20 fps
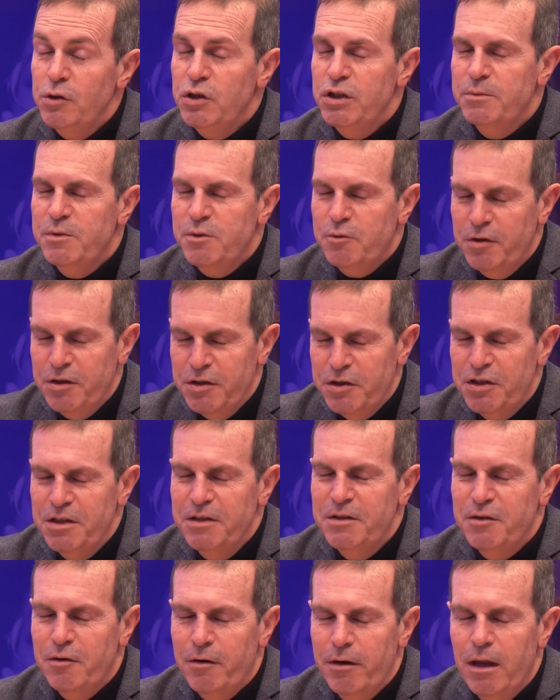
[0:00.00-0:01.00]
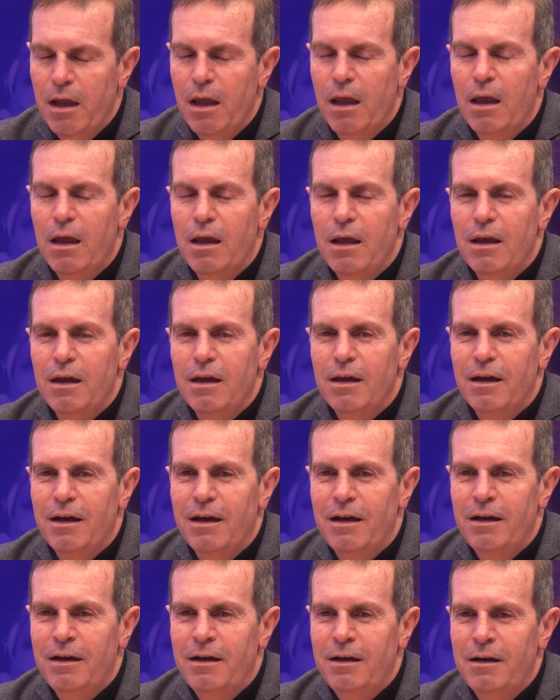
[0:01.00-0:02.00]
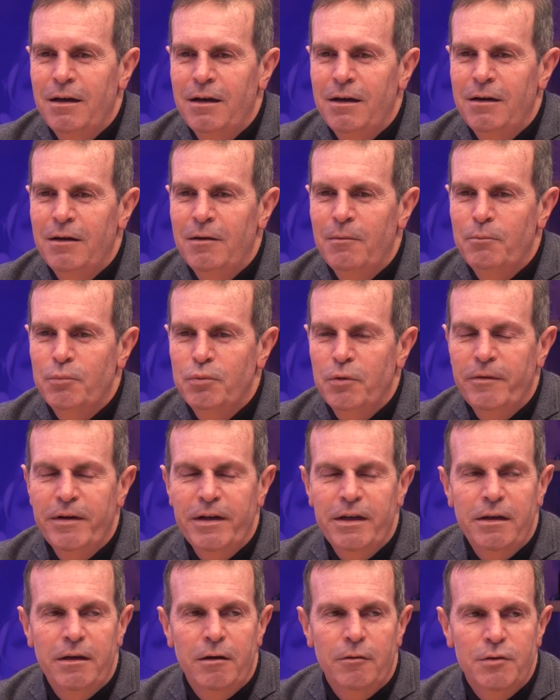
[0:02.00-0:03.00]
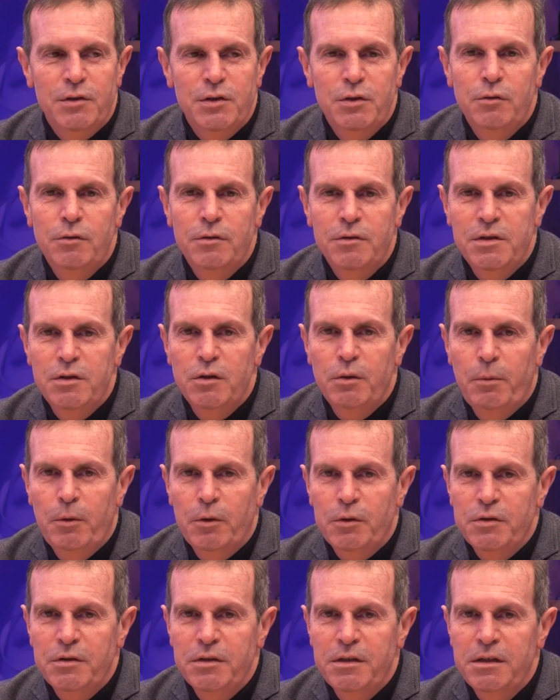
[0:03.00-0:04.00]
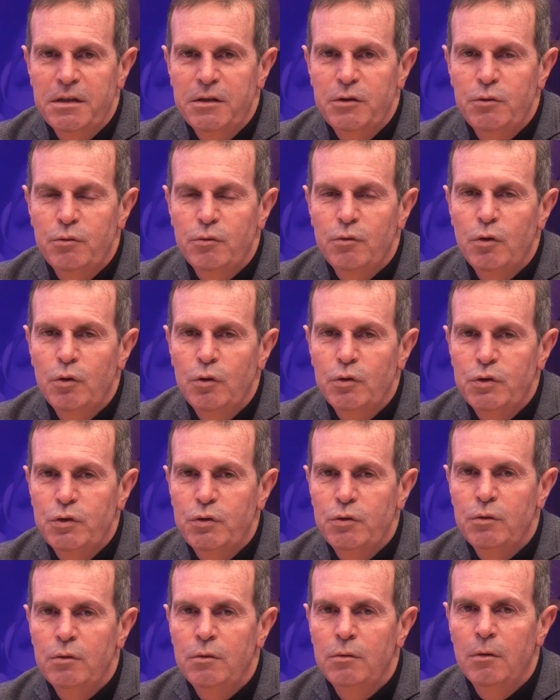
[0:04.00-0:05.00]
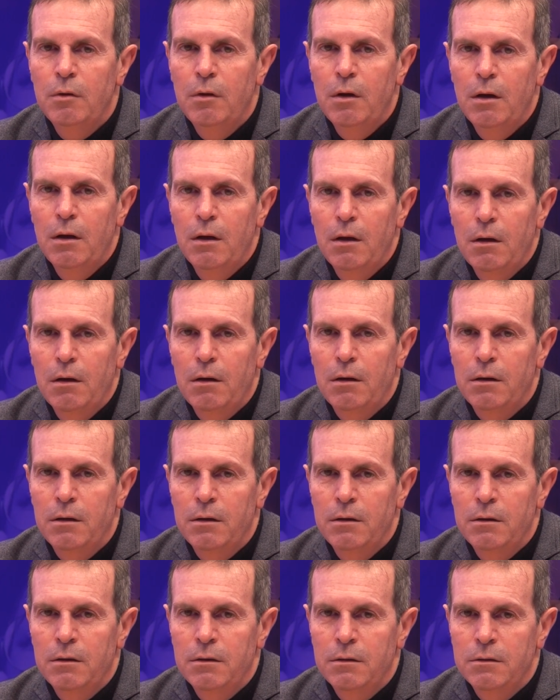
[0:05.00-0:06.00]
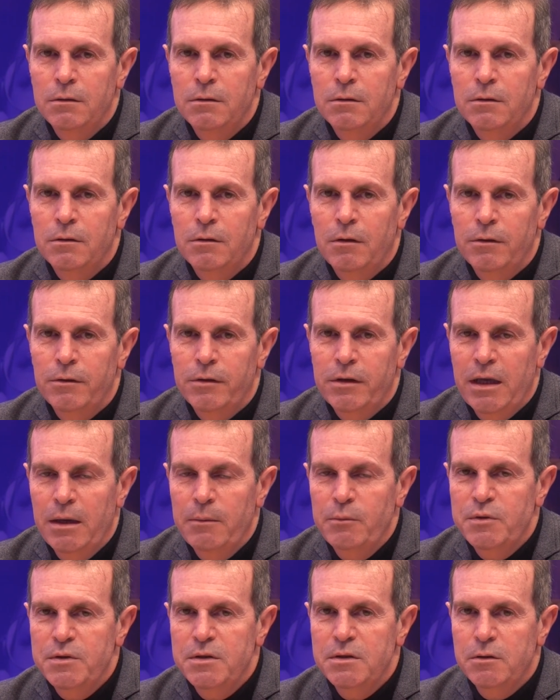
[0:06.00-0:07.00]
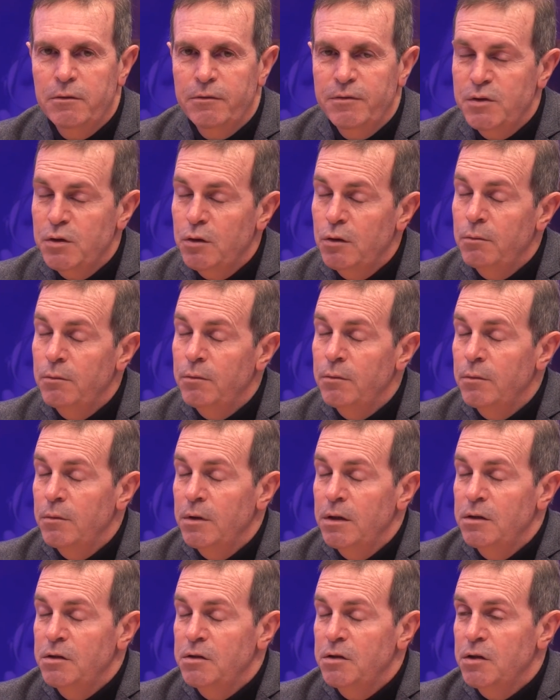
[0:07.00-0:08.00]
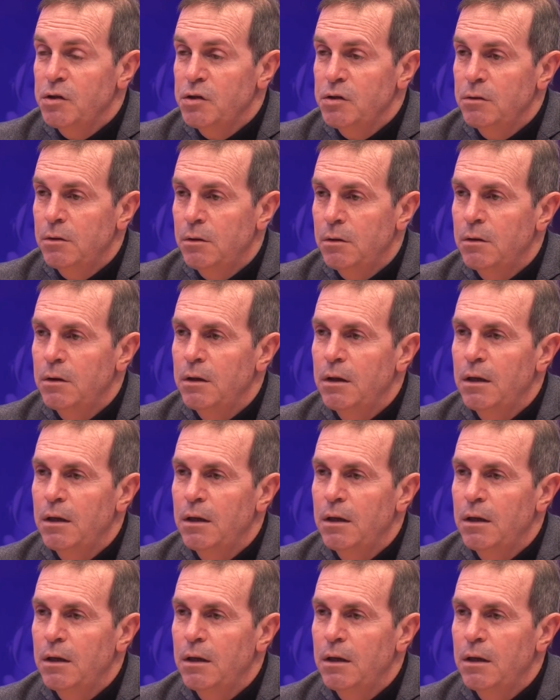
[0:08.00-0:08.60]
strategy, sorry, providing our students the opportunity to go to the campuses of some international